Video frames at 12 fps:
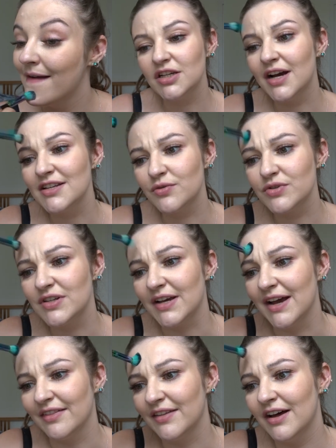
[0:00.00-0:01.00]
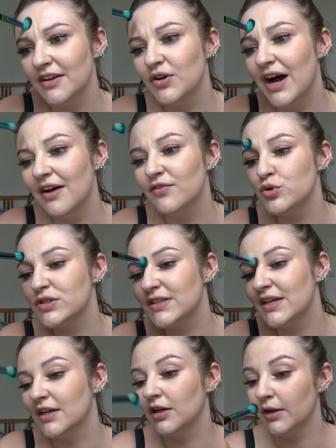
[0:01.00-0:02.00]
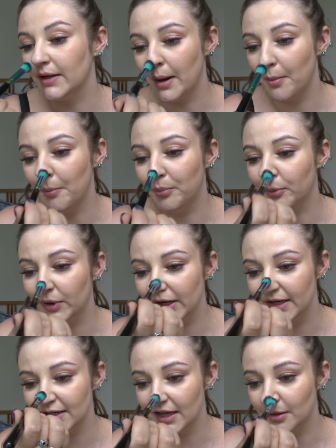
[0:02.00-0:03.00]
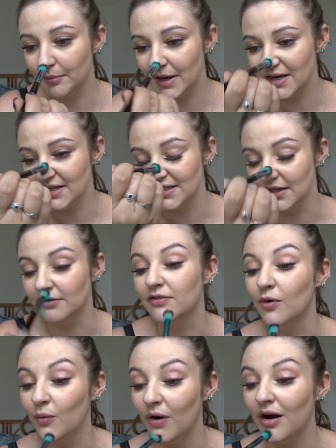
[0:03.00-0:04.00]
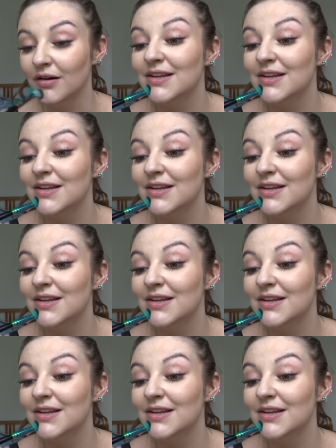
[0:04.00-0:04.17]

Do you guys also get that? You have your skin looking brilliant and amazing for a while,